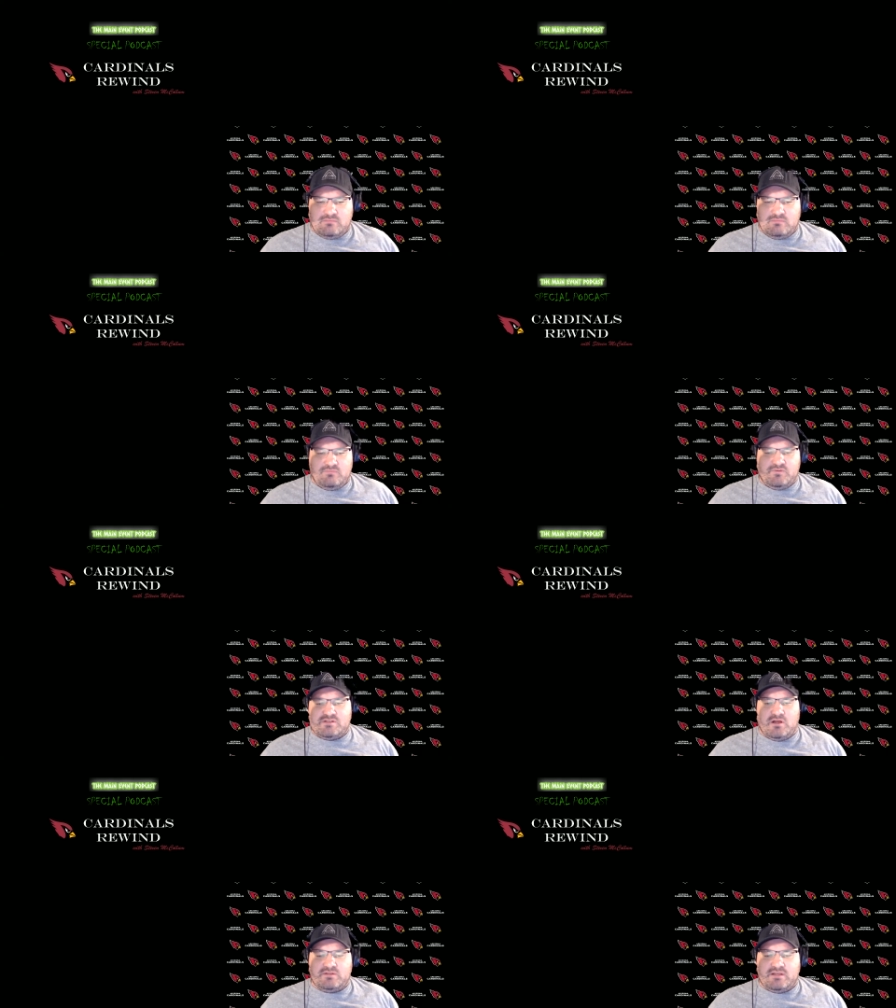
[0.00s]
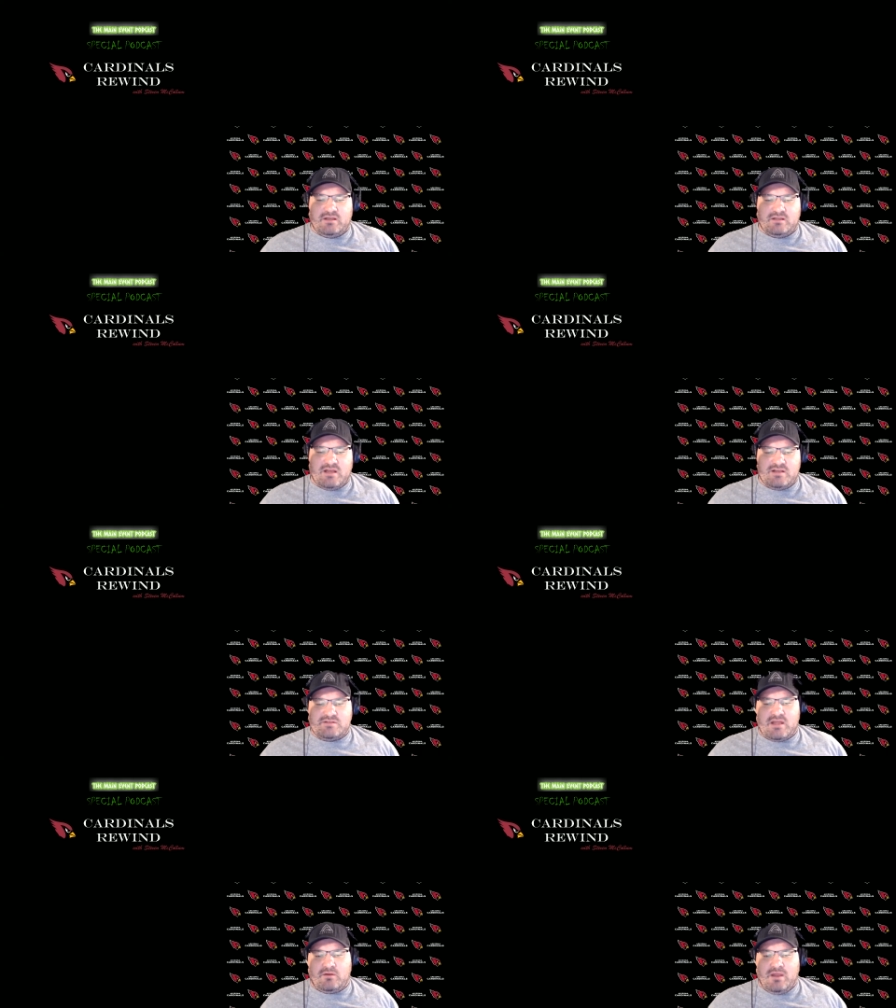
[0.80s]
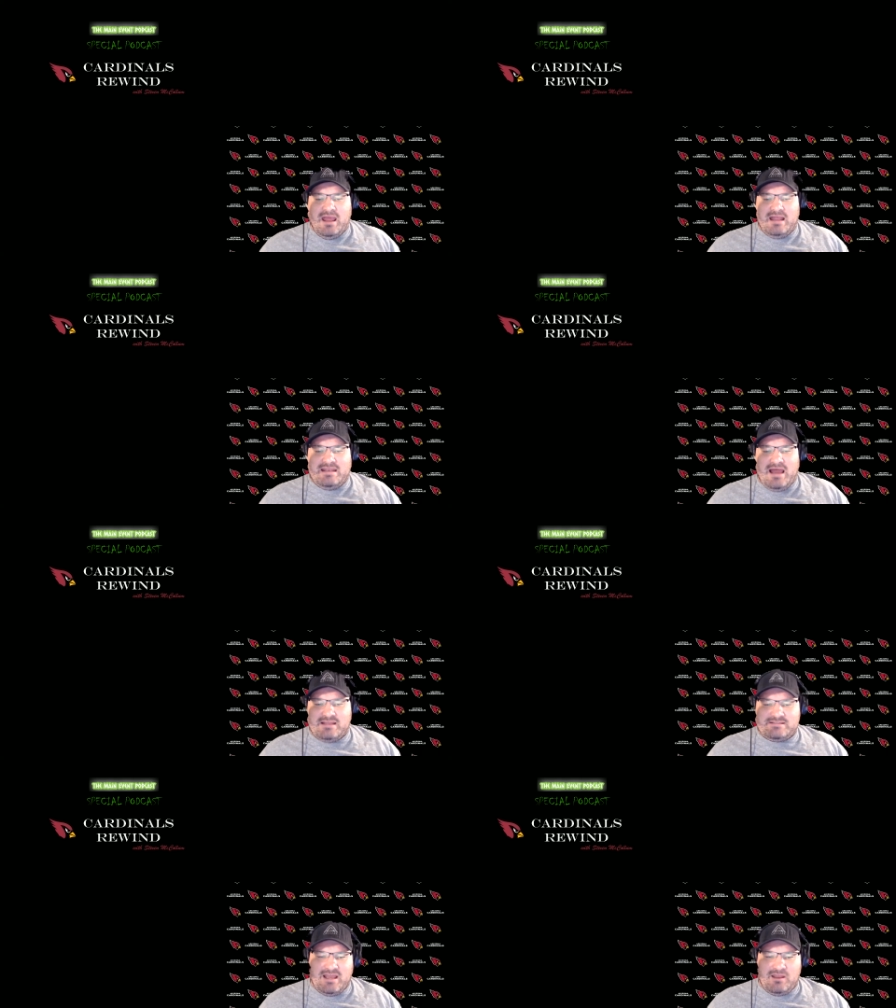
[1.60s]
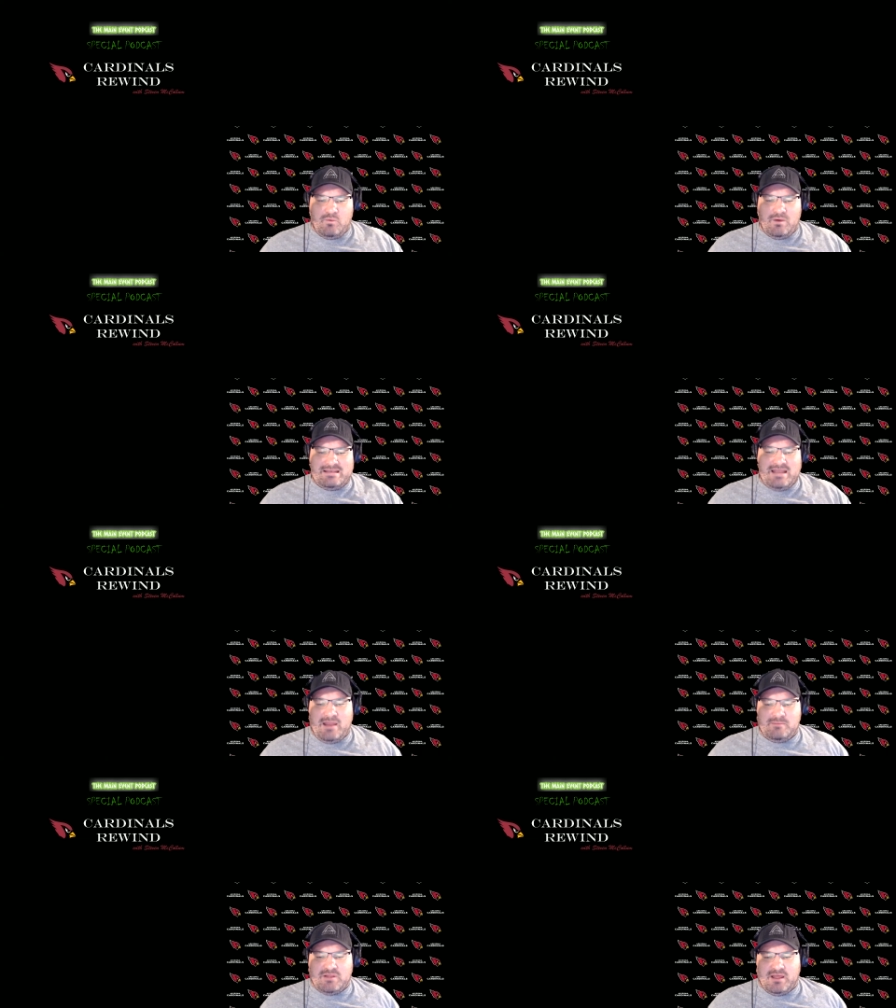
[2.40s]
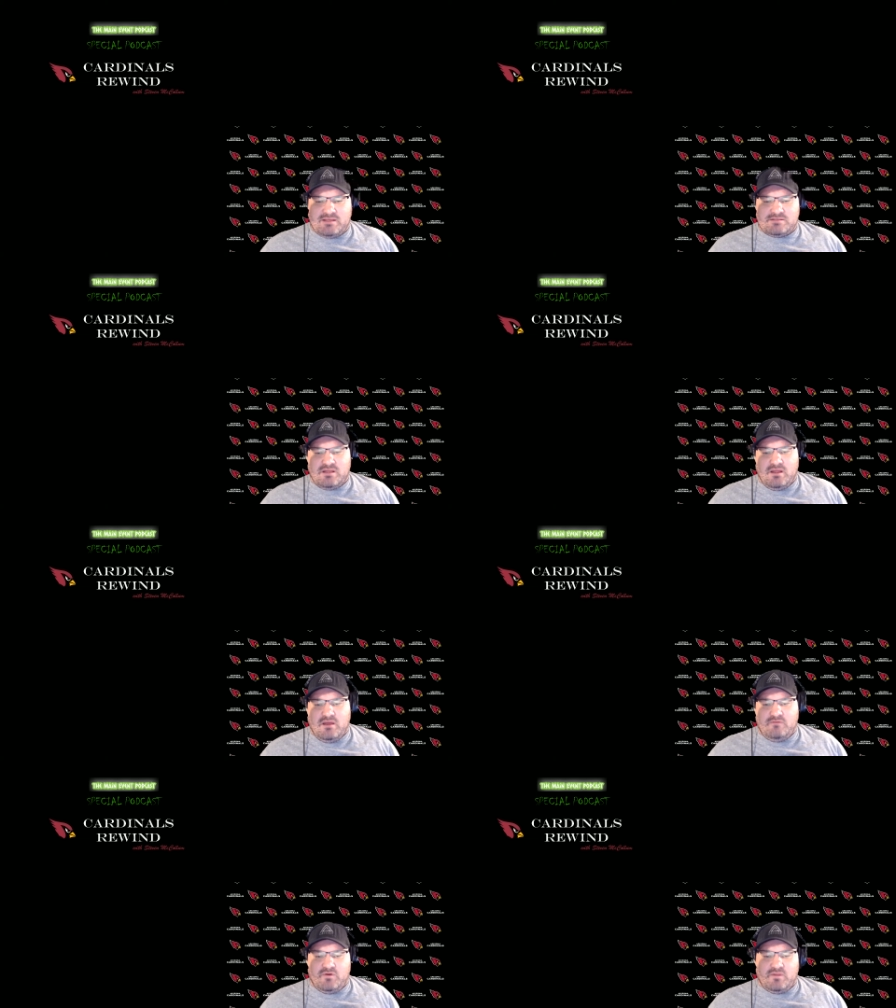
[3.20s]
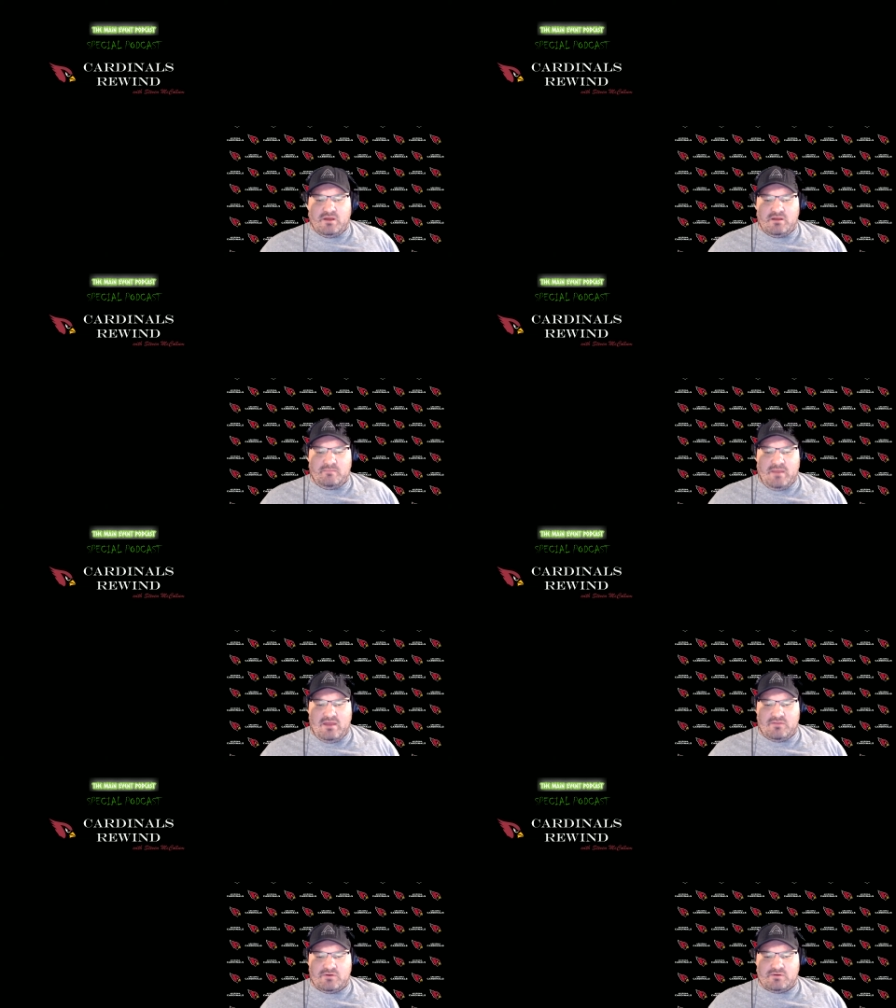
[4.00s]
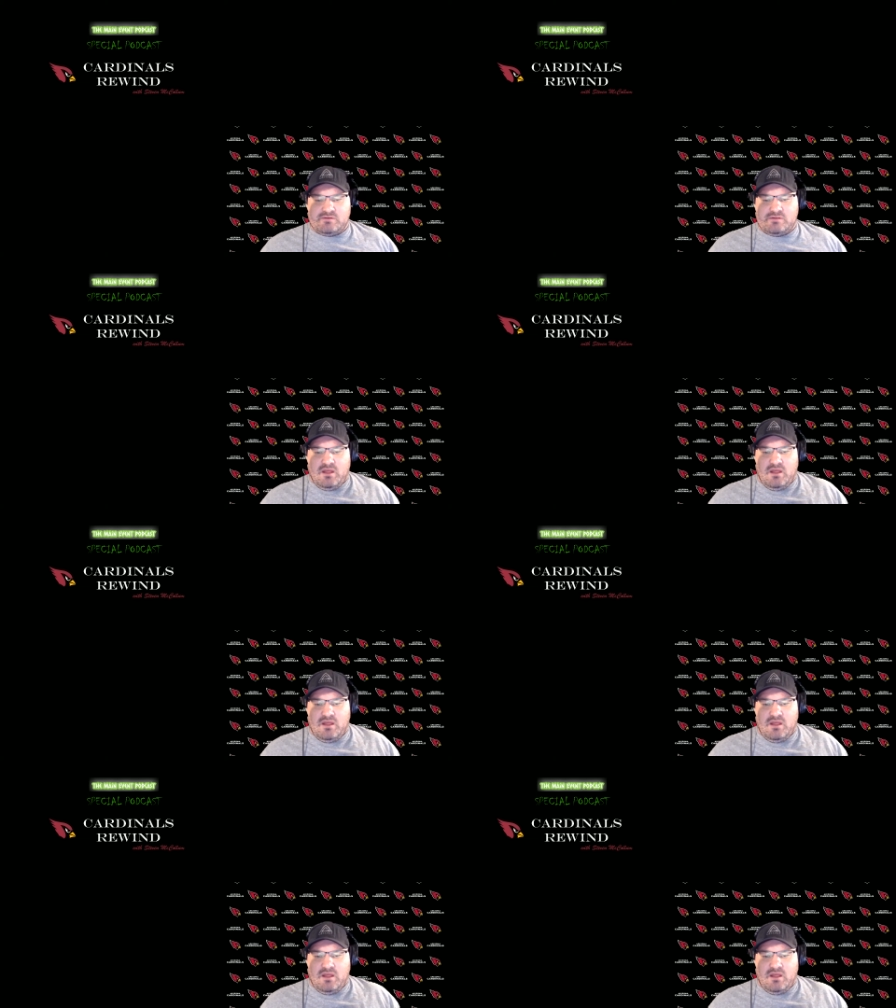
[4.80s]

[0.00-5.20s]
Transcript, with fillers: resulted in a touchdown. Nine, second one, nine plays for the Panthers.